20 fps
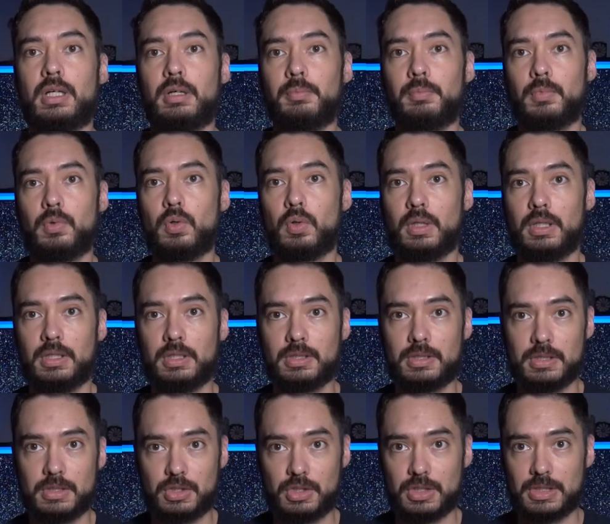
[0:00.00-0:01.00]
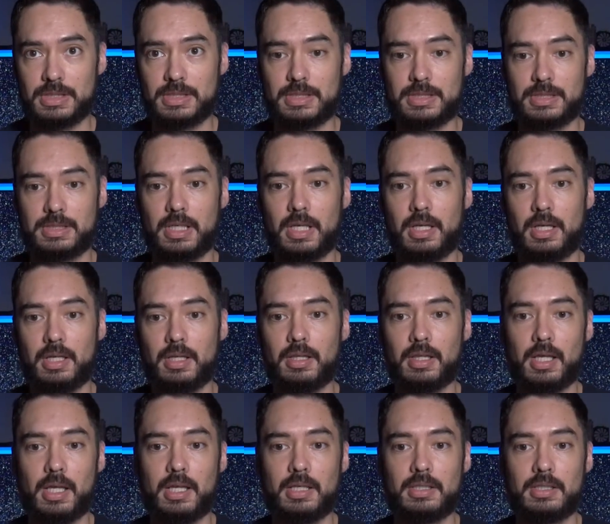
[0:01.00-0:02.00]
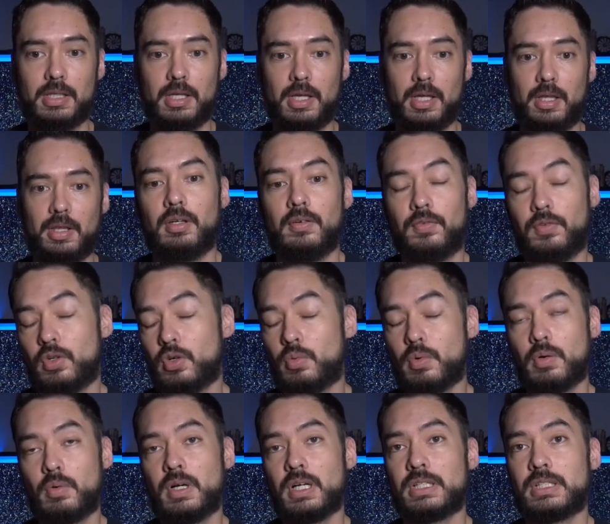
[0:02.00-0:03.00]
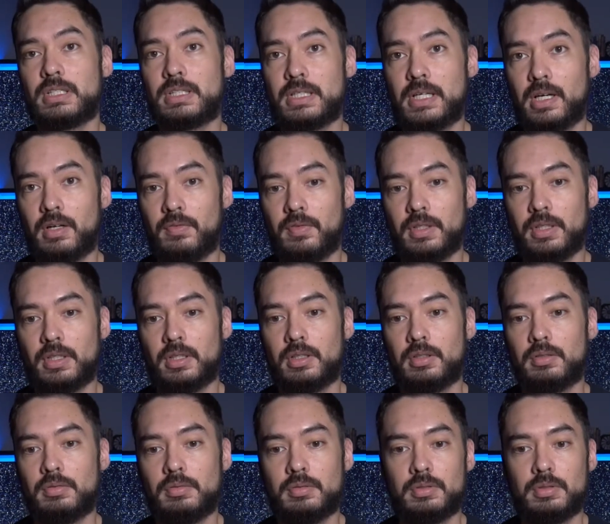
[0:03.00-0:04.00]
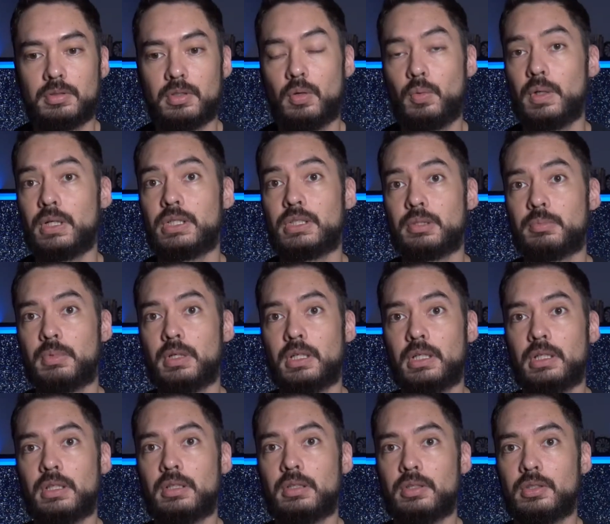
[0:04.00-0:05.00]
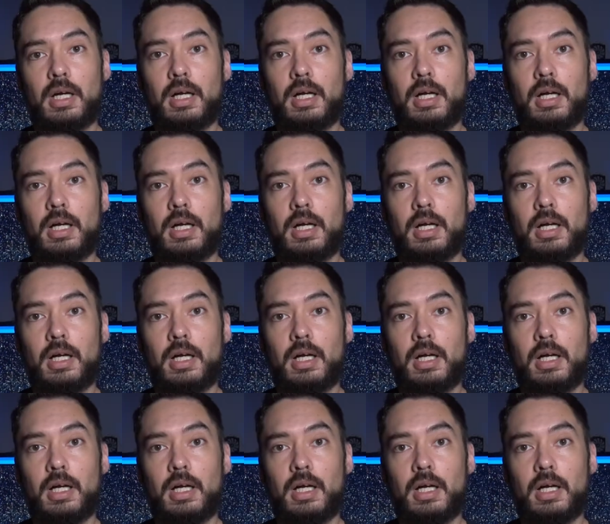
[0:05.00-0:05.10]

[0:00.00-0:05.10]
I'm going to just say that if you don't want to watch the entire video, don't waste your money.